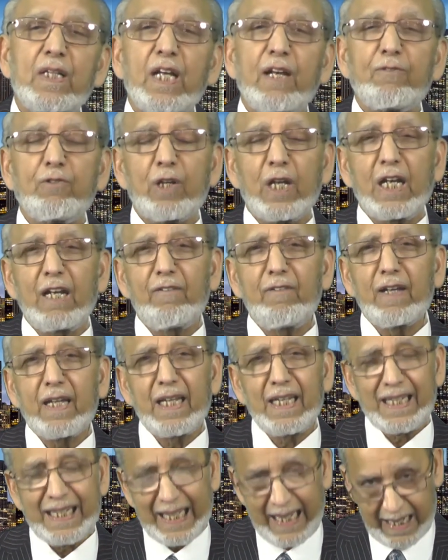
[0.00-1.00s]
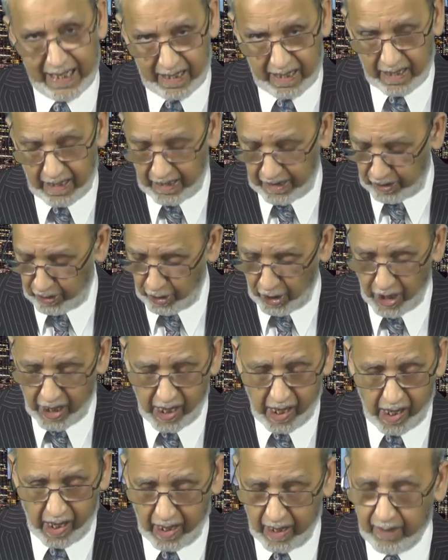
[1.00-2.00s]
If you're living in Canada or New
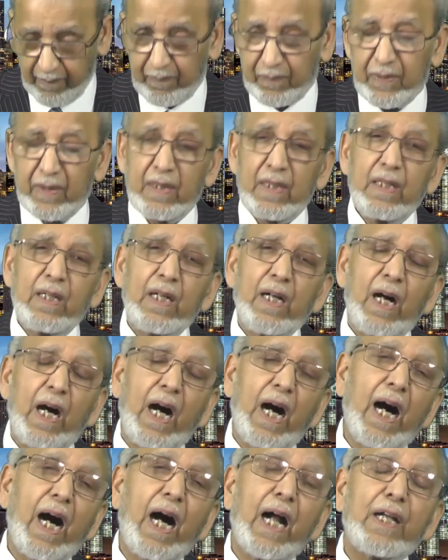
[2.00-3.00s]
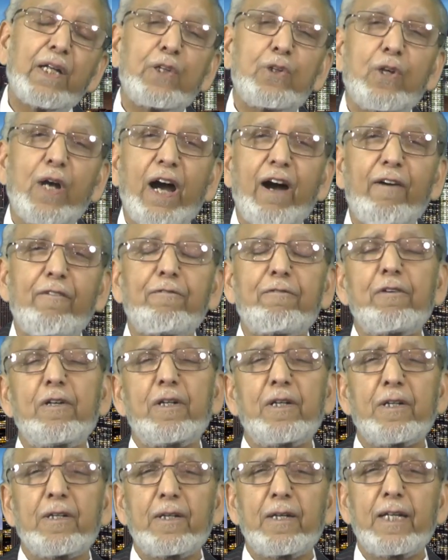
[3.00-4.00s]
York and you have
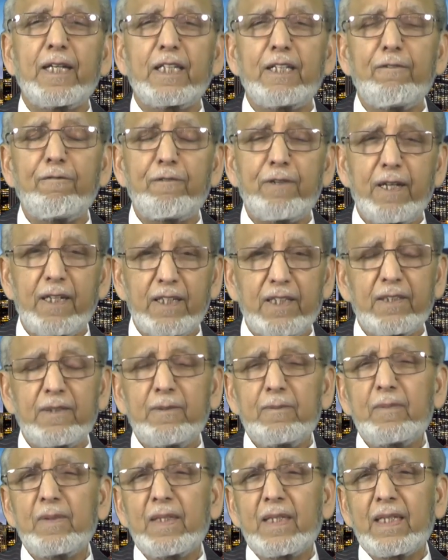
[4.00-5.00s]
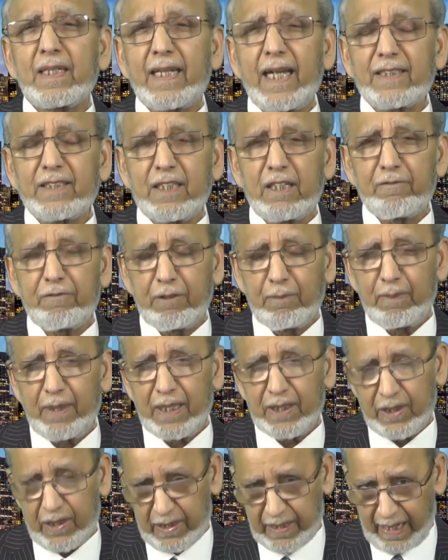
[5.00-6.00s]
a different crescent
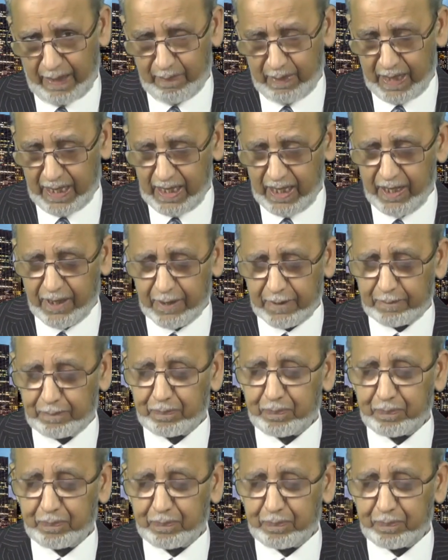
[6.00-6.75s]
formation timing here,